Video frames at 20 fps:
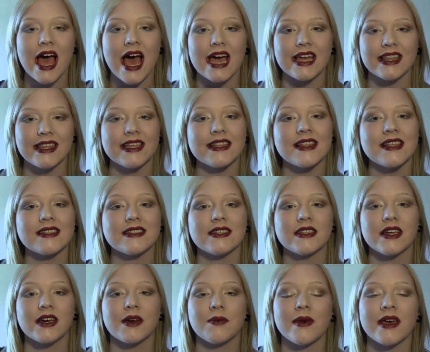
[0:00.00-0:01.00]
I did this
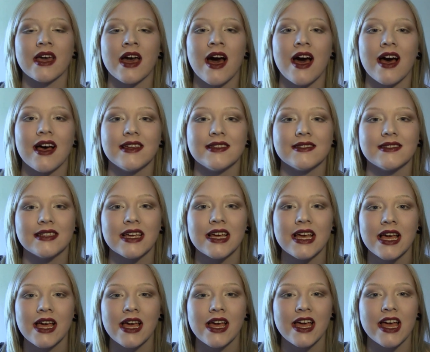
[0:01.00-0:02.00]
look because
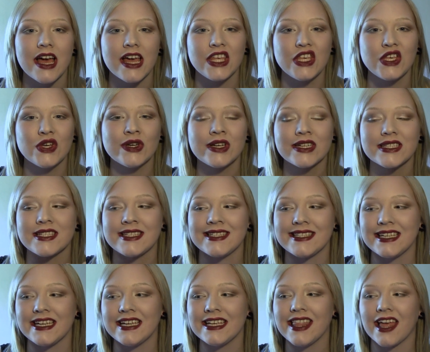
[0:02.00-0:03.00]
you could
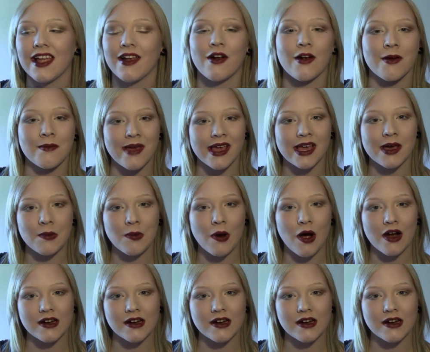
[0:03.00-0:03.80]
see that her makeup